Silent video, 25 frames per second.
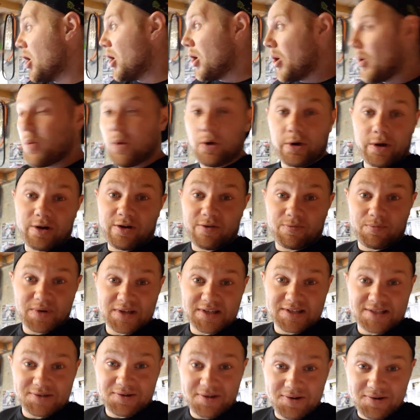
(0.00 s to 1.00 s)
what I've
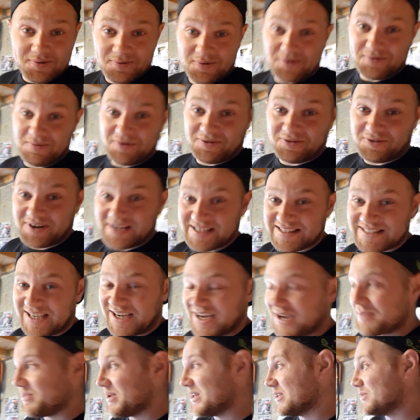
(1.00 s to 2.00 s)
been doing with my free
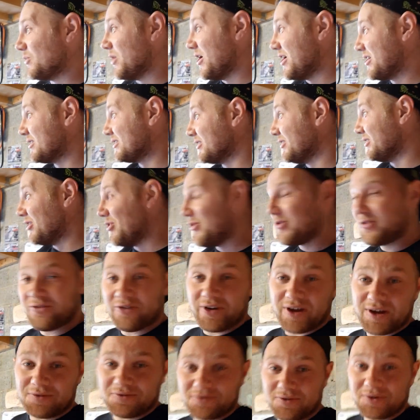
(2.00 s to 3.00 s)
time is working on Old
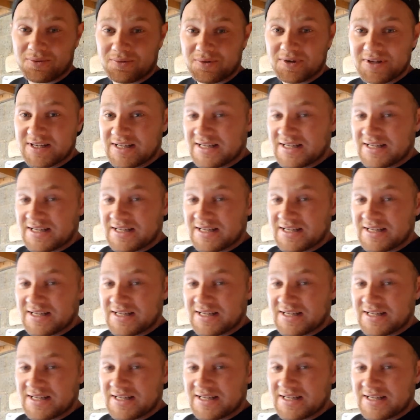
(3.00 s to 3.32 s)
Faithful.